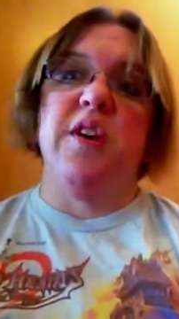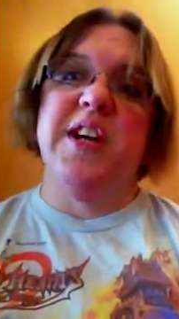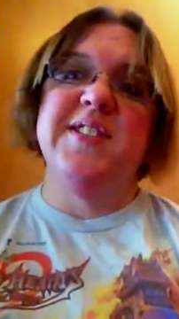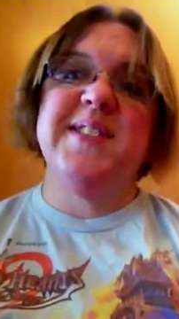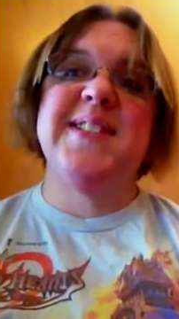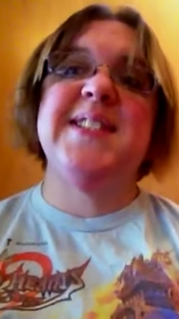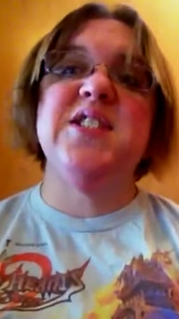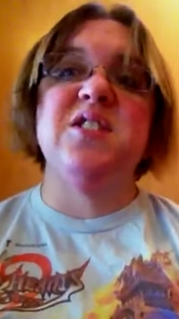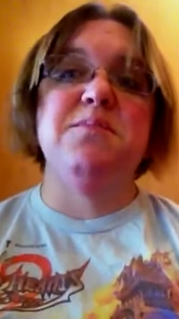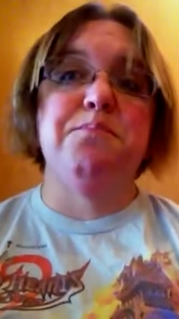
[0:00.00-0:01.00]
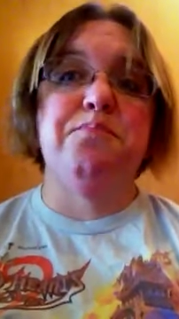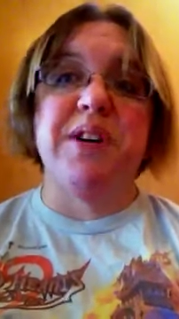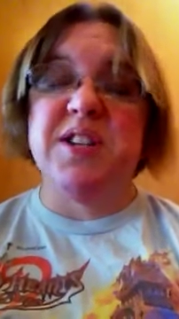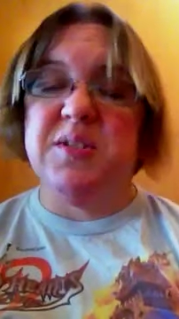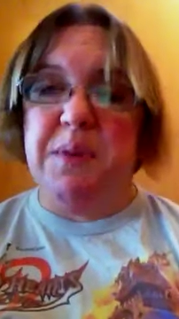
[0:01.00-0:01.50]
it still
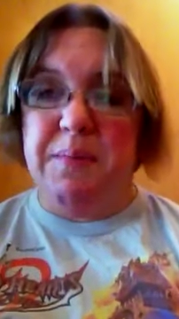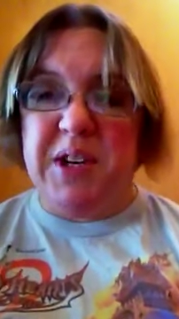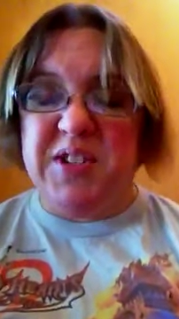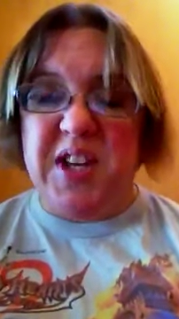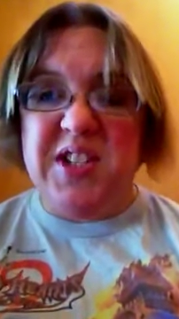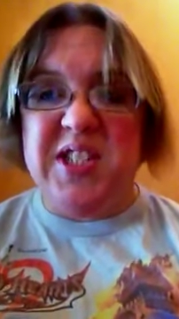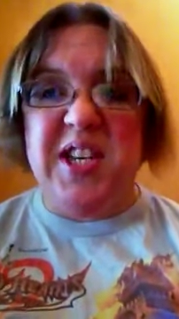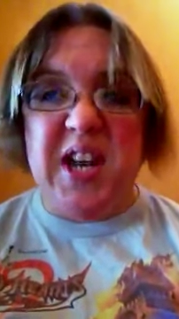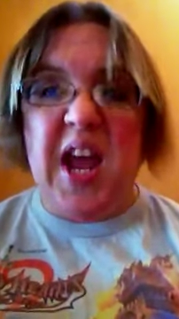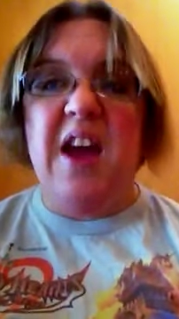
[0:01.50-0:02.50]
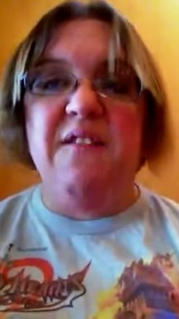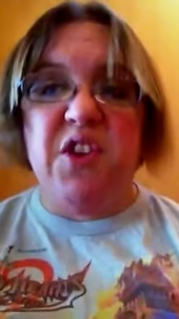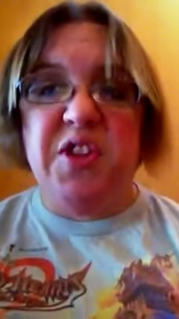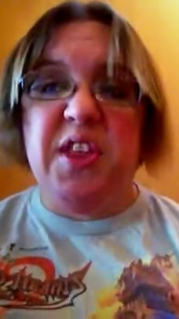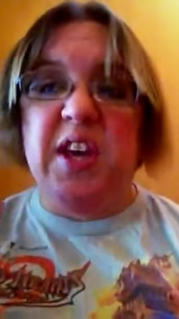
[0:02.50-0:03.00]
bugs me because I did
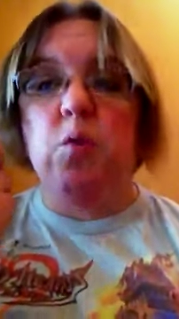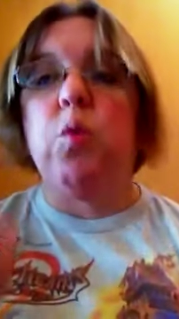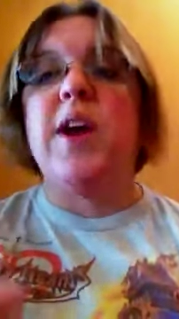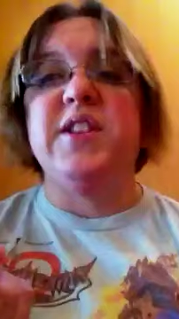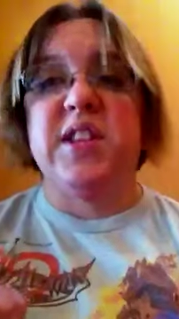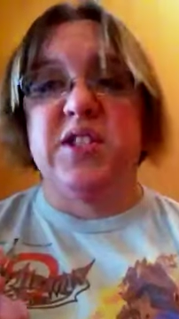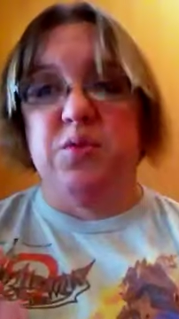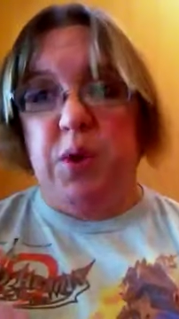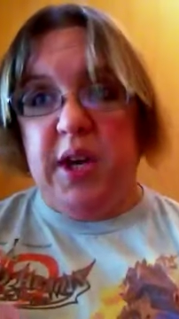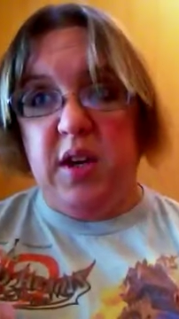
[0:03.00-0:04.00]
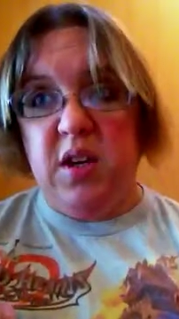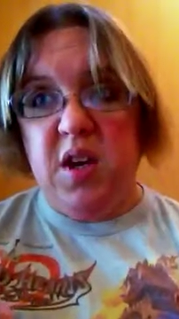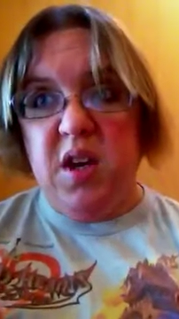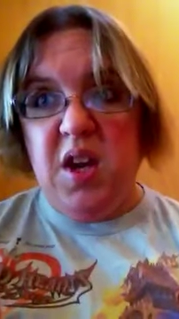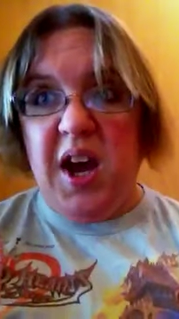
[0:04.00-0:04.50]
everything right this week.
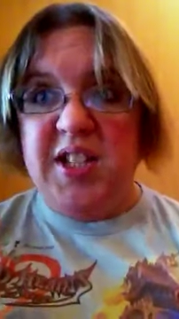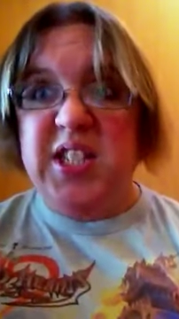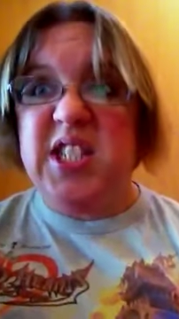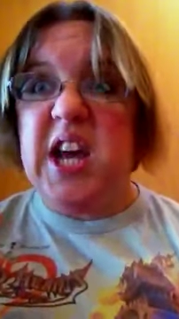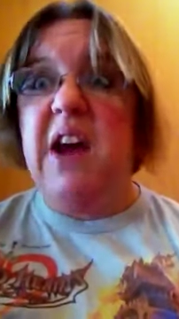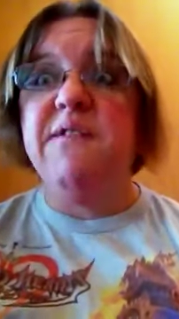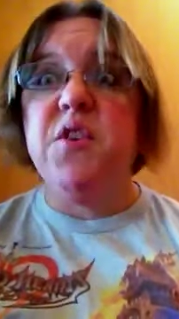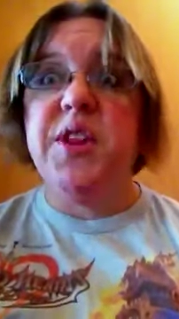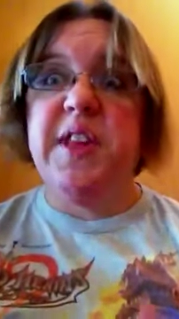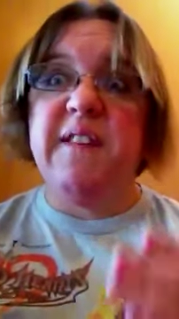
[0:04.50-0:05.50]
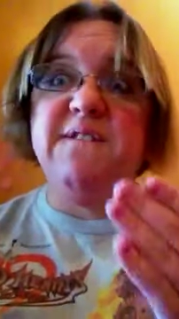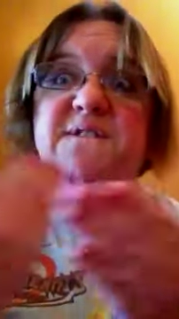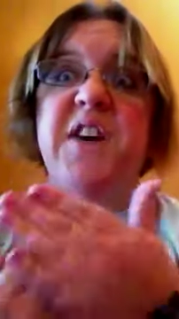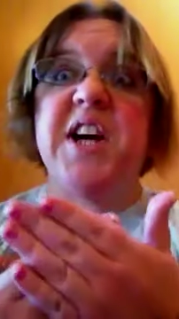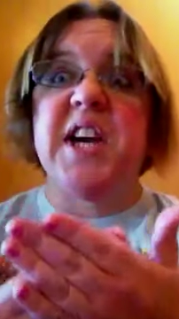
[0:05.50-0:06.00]
I did everything
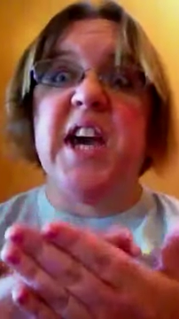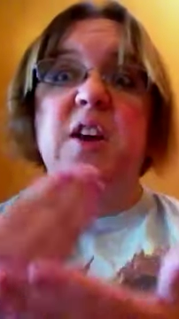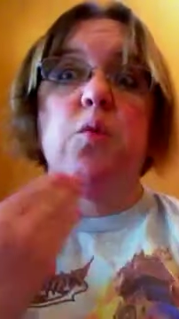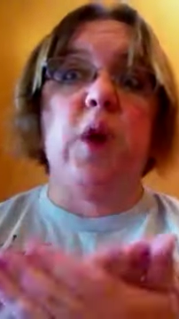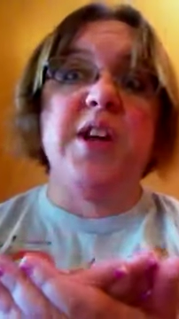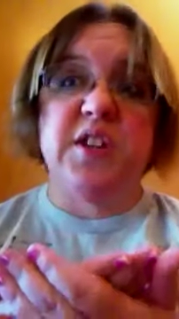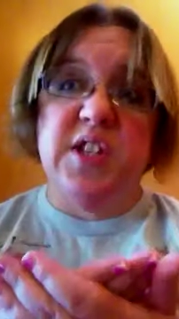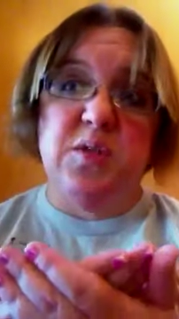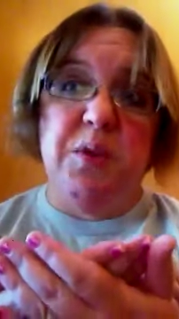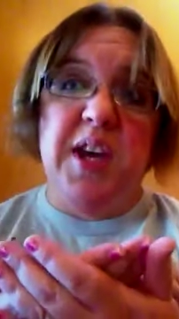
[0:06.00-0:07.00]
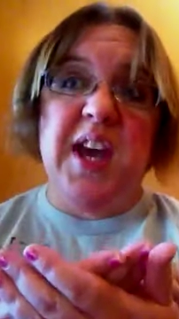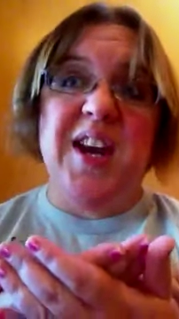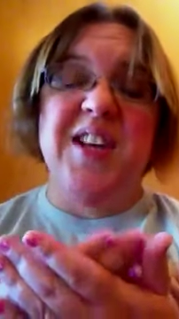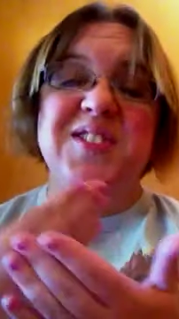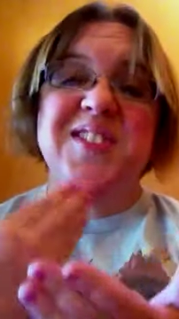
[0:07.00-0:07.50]
fucking right this week, and
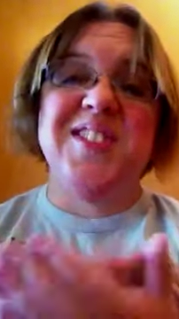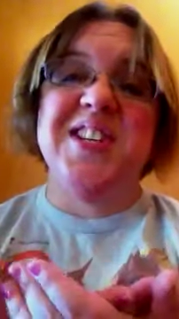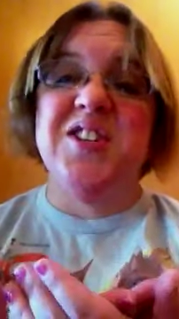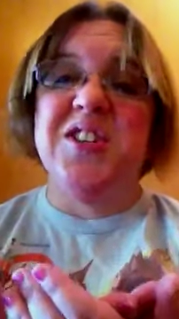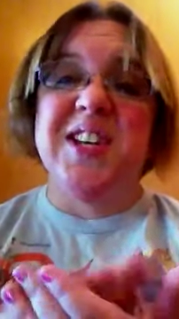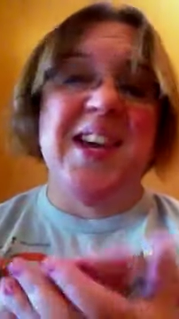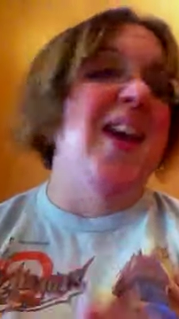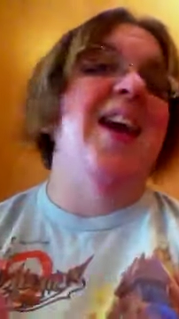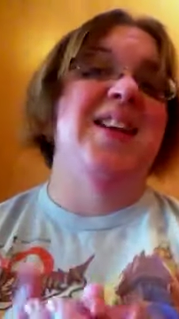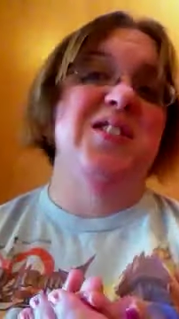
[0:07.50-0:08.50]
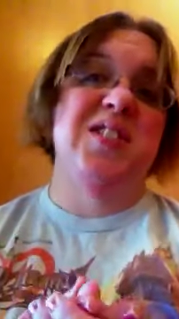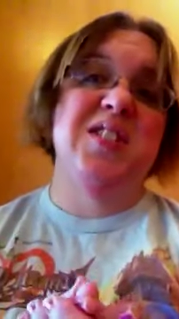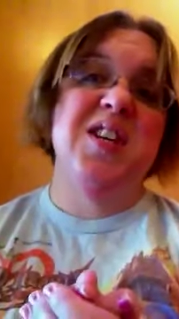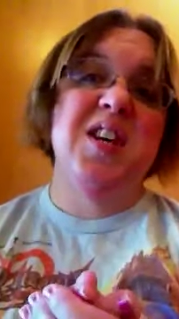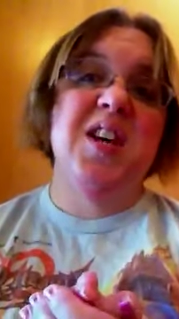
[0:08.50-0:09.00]
I still gained.
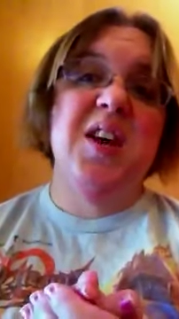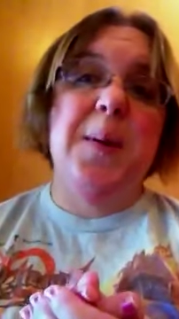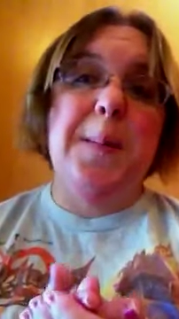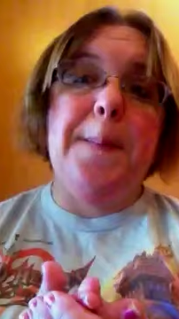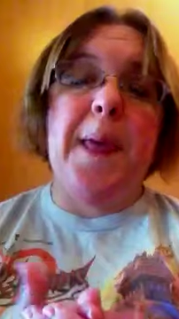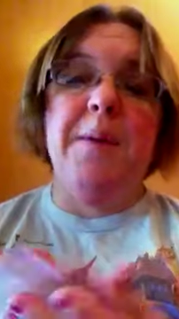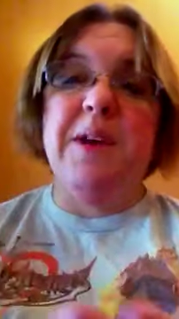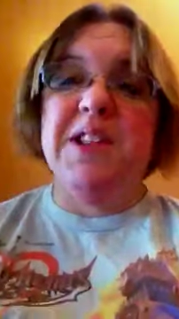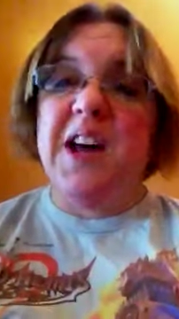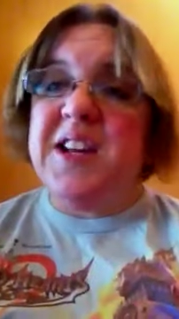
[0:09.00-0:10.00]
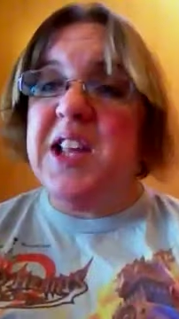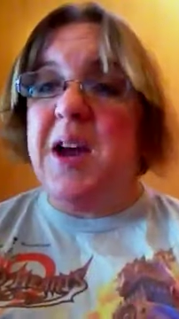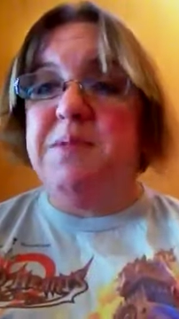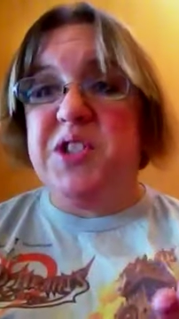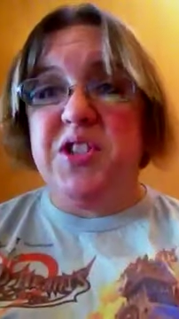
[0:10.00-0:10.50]
I mean, luckily,
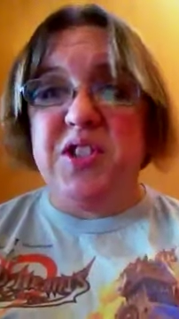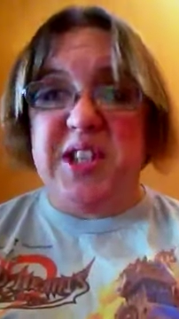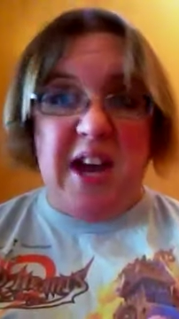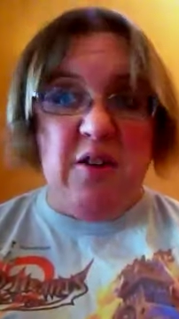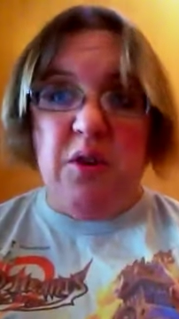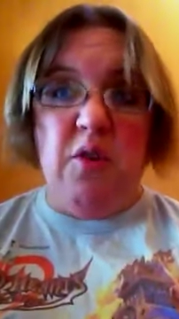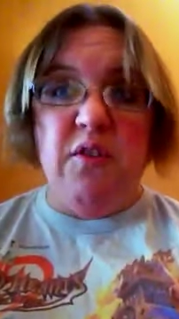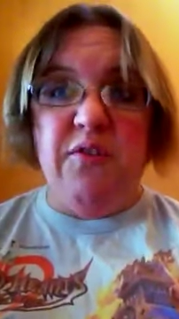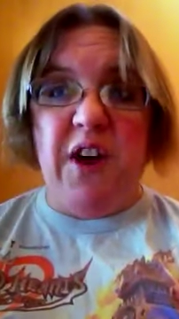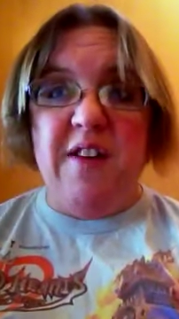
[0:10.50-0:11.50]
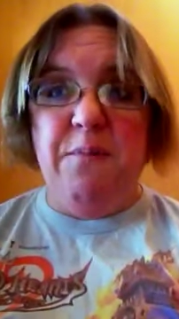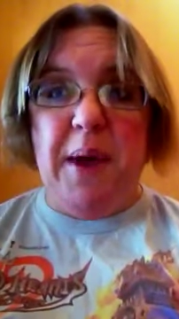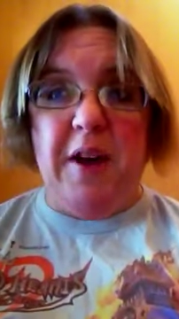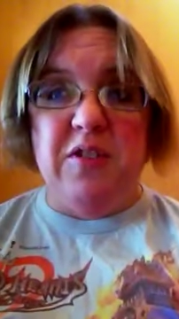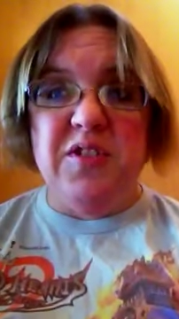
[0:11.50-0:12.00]
I'm still down over 5
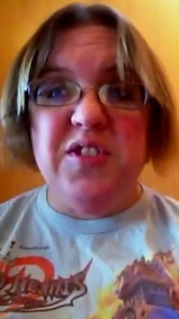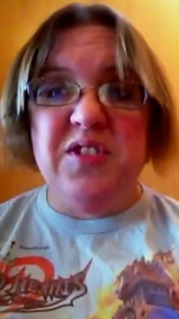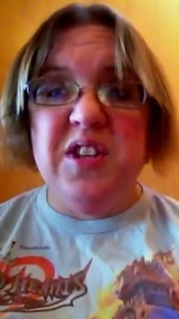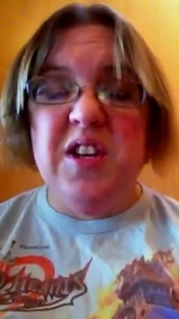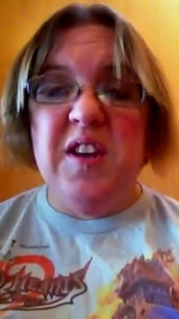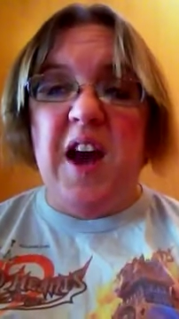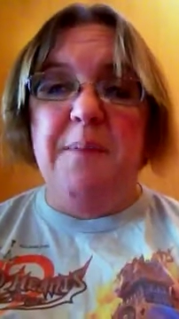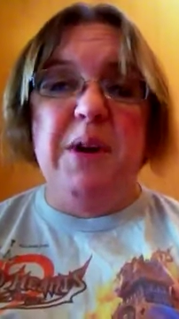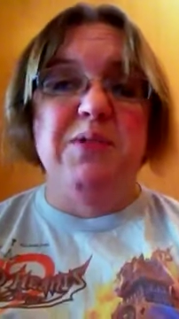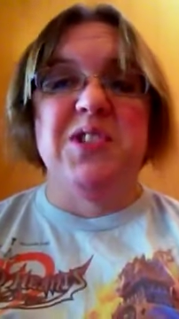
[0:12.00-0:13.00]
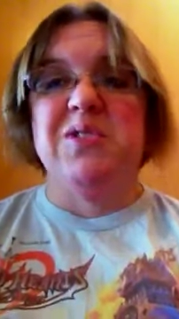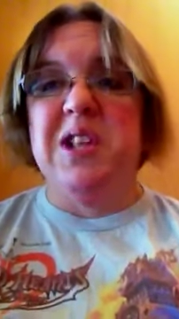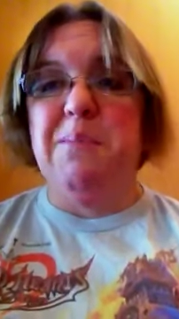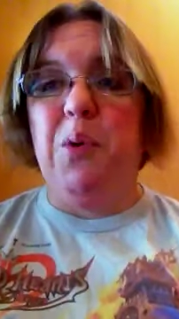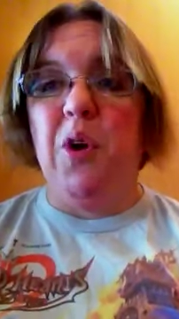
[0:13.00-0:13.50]
pounds. I mean, it was
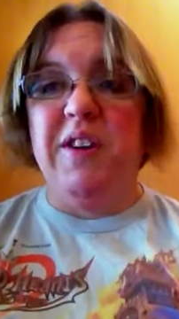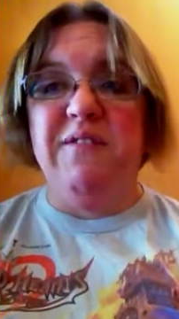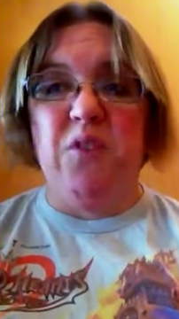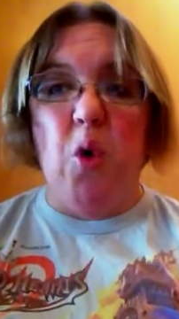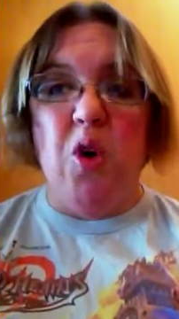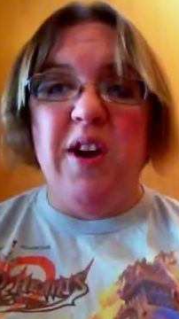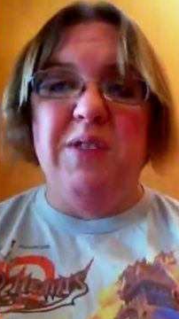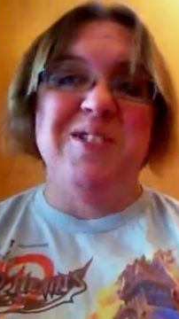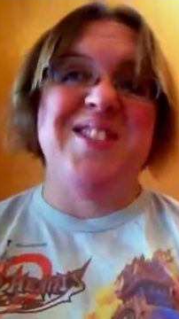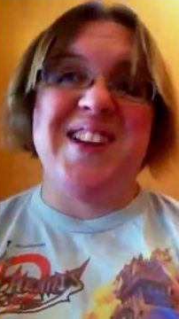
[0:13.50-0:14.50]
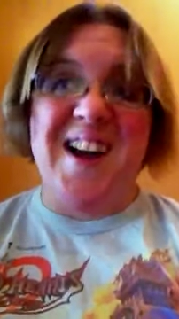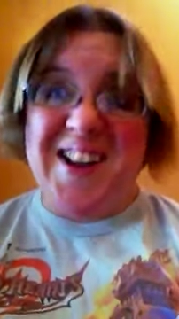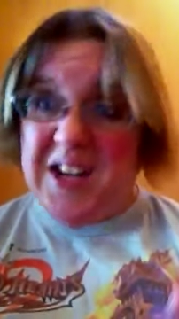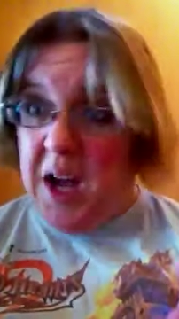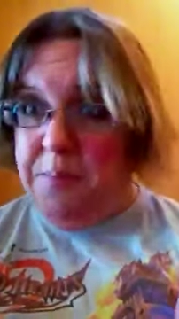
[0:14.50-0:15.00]
only 0.4. It was
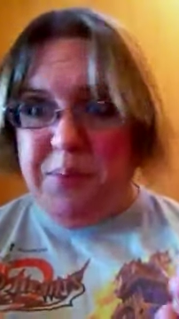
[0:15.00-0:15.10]
not a